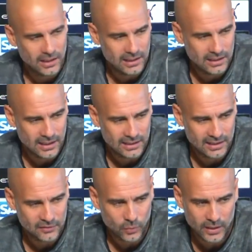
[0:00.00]

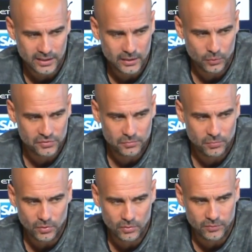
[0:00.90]
And that's why he was
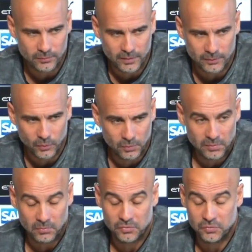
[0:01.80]
involved, and maybe will
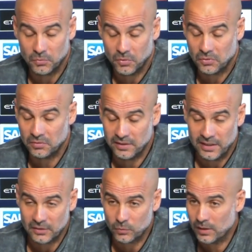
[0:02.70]
be involved tomorrow. And
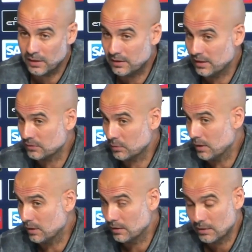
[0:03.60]
the other one, it doesn't
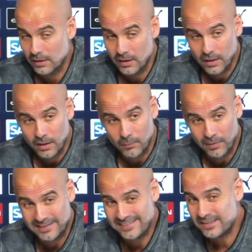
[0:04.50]
want.
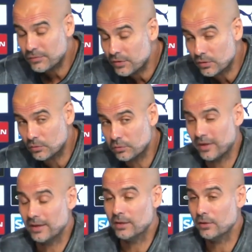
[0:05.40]
But it's difficult to
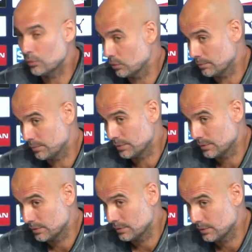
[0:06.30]
find in Europe,
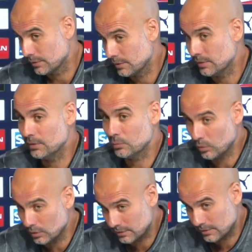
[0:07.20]
in the
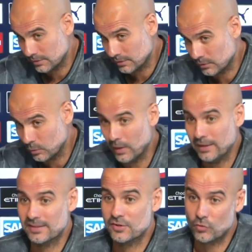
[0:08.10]
world,
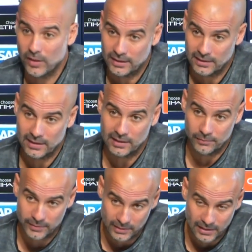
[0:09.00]
one striker like
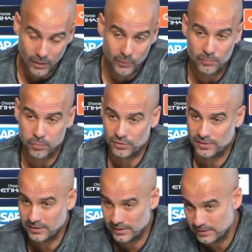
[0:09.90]
Gabriel, how
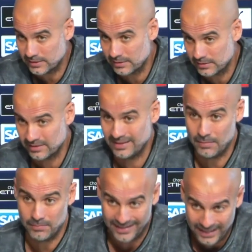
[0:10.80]
important it is. It's a
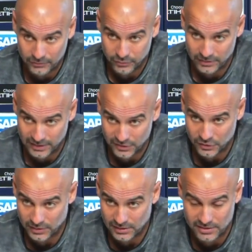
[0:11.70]
number 9 for the
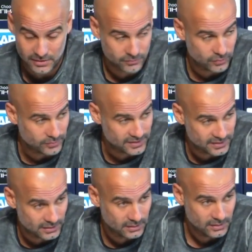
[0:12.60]
national team from
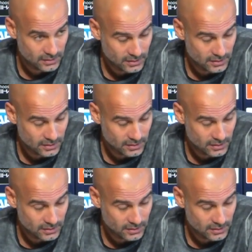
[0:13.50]
Brazil,